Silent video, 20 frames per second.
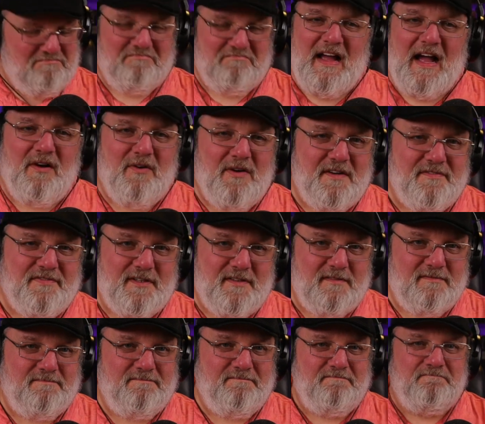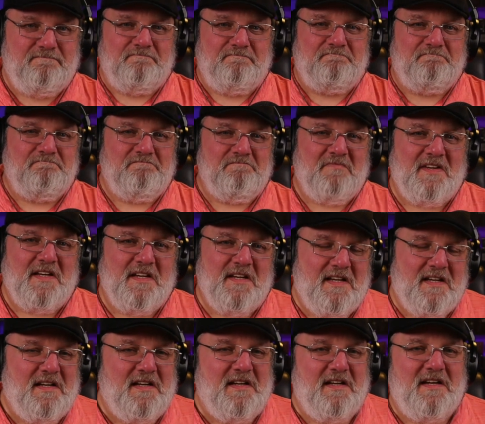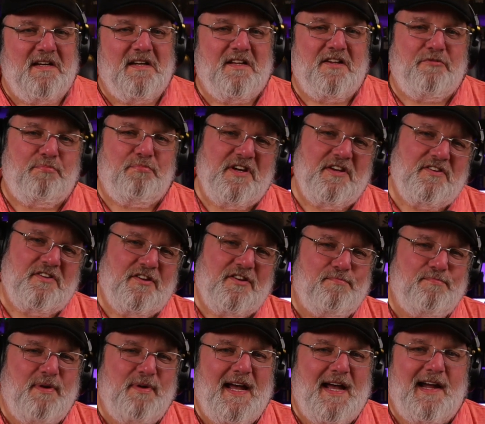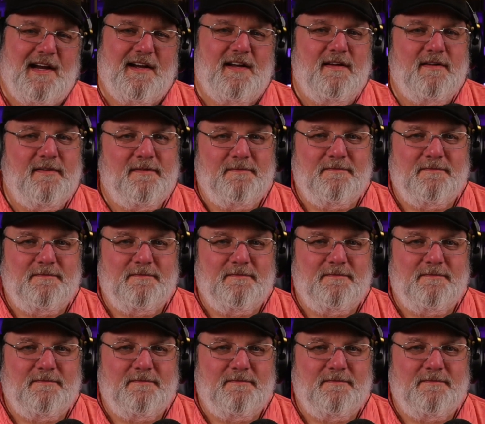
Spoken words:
However, this brings us back